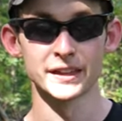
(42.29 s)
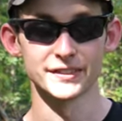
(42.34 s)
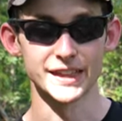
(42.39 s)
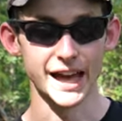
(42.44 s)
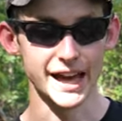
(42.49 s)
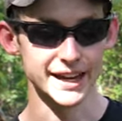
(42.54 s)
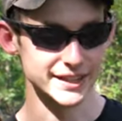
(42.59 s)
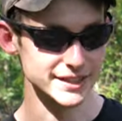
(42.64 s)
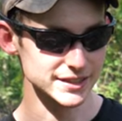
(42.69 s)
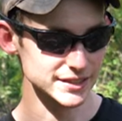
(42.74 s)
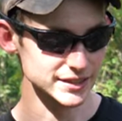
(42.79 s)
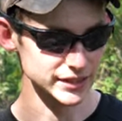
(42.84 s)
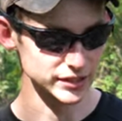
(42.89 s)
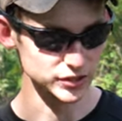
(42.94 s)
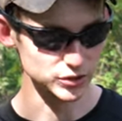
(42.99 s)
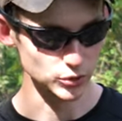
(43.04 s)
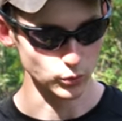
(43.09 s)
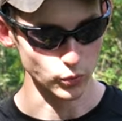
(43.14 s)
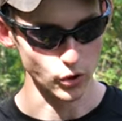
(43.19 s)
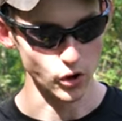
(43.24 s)
That is the
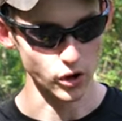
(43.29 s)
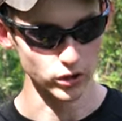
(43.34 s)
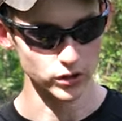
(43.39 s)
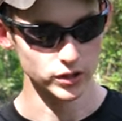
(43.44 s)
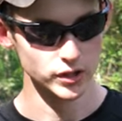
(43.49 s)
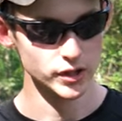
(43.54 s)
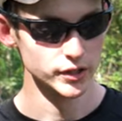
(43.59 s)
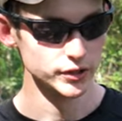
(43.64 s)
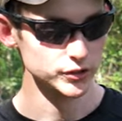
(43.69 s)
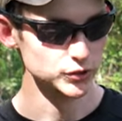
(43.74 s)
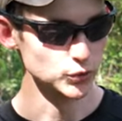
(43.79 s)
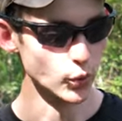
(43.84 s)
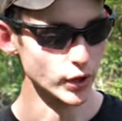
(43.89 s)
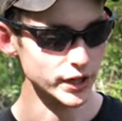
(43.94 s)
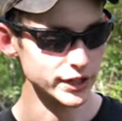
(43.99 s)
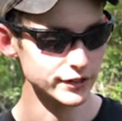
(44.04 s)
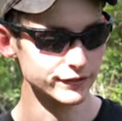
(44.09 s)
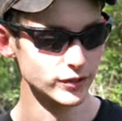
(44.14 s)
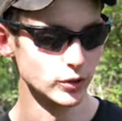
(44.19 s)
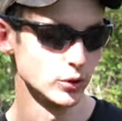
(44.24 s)
DeWalt
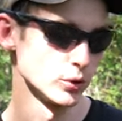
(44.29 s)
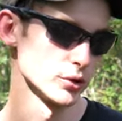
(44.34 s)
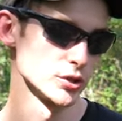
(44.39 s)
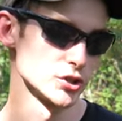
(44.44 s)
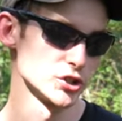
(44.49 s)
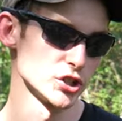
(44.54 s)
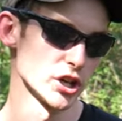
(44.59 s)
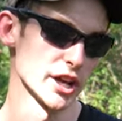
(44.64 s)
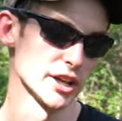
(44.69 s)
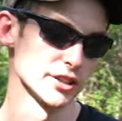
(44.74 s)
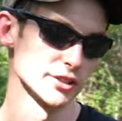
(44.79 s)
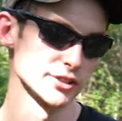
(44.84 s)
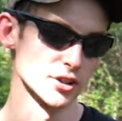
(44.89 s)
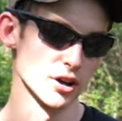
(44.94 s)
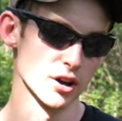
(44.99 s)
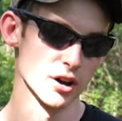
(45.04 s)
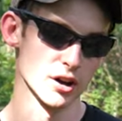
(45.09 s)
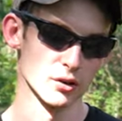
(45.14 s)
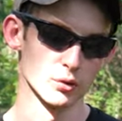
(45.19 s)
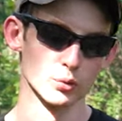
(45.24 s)
20 volt
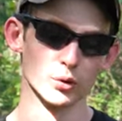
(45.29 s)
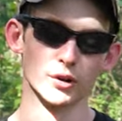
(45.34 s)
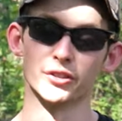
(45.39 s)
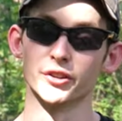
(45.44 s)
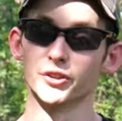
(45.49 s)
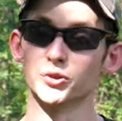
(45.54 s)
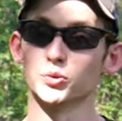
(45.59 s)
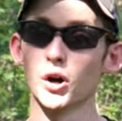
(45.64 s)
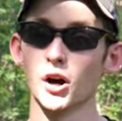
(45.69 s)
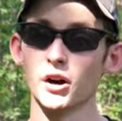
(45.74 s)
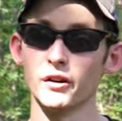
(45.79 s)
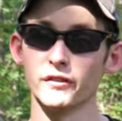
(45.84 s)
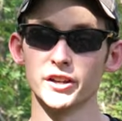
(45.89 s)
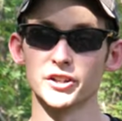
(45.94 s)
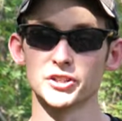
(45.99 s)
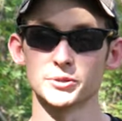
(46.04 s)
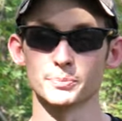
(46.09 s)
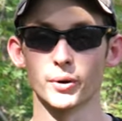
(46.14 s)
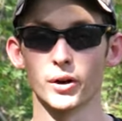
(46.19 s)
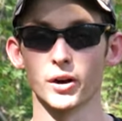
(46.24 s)
chainsaw with a 12
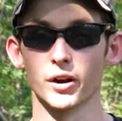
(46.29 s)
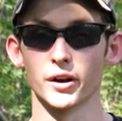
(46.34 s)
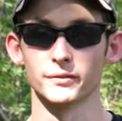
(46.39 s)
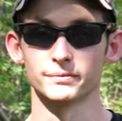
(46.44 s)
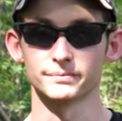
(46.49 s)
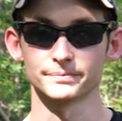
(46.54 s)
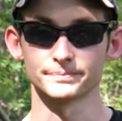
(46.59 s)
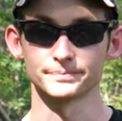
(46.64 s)
inch bar.